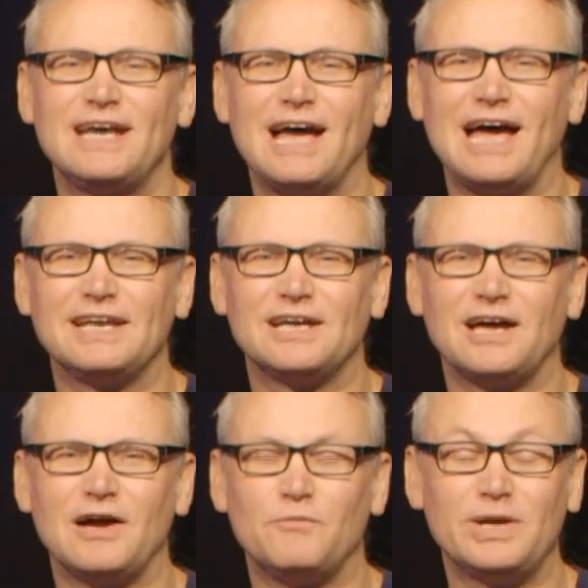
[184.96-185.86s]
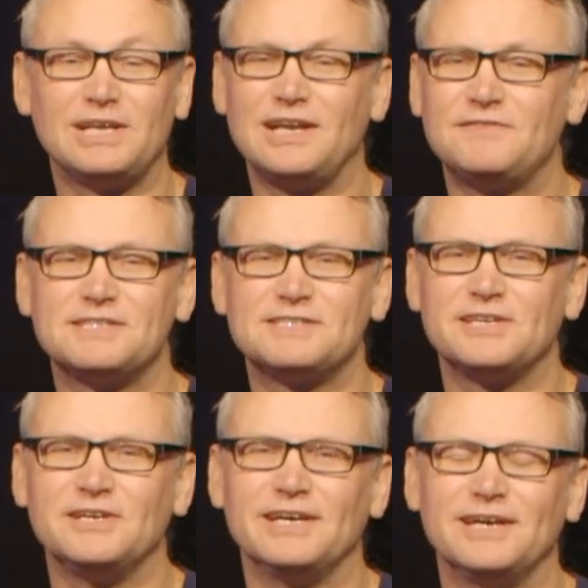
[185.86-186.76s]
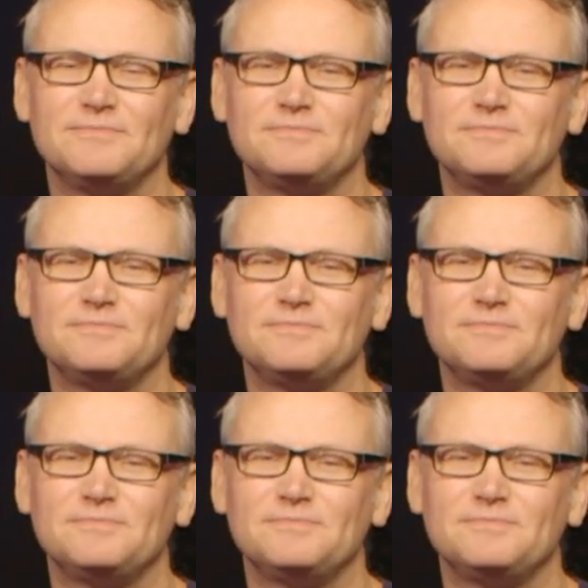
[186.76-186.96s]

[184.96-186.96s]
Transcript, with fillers: and uh, and we'd love to see you here.